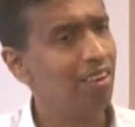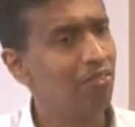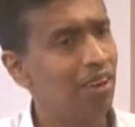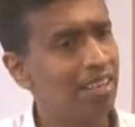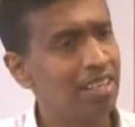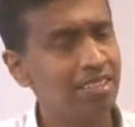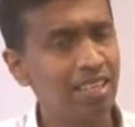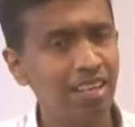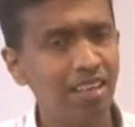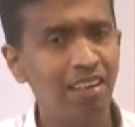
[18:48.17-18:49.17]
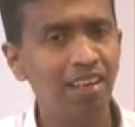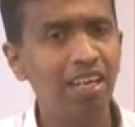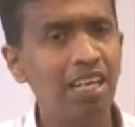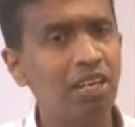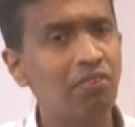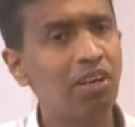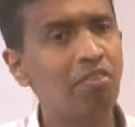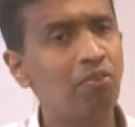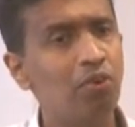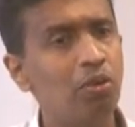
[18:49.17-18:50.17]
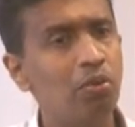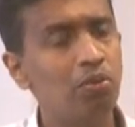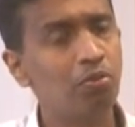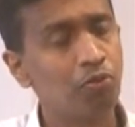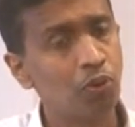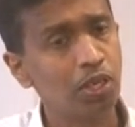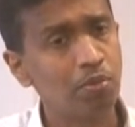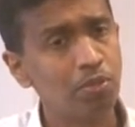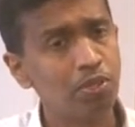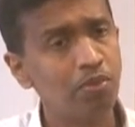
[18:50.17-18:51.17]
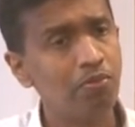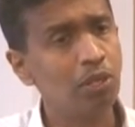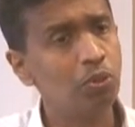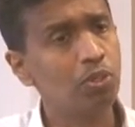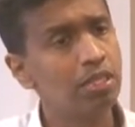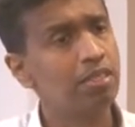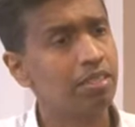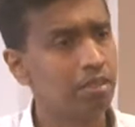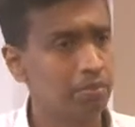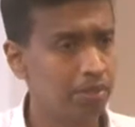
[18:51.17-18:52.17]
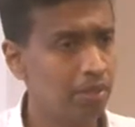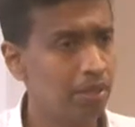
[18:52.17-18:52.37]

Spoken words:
Why I say in different forums we use these terms.